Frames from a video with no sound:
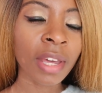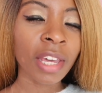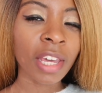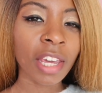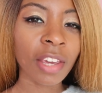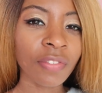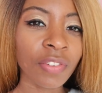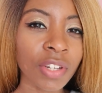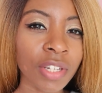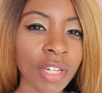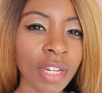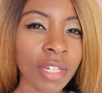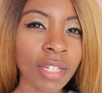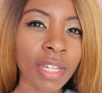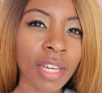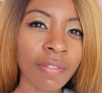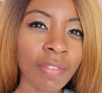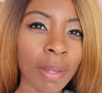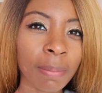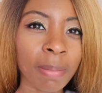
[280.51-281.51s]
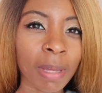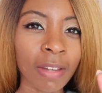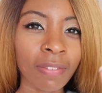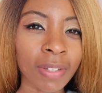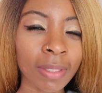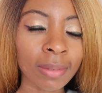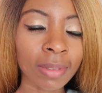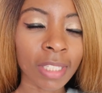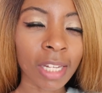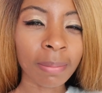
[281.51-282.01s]
If you did, give it a big
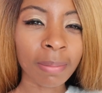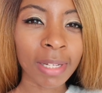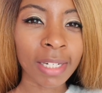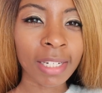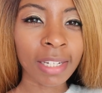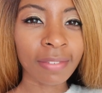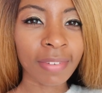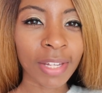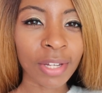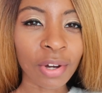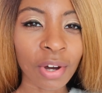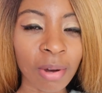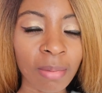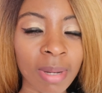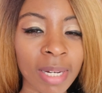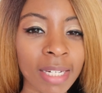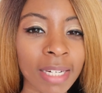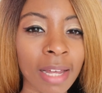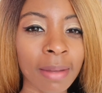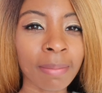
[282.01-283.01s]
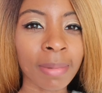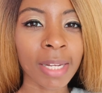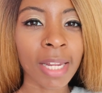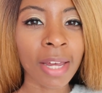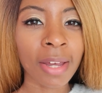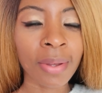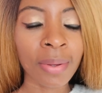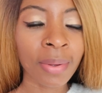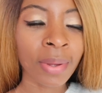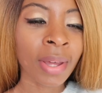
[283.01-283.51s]
thumbs up and leave a comment down
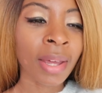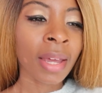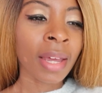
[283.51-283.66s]
below.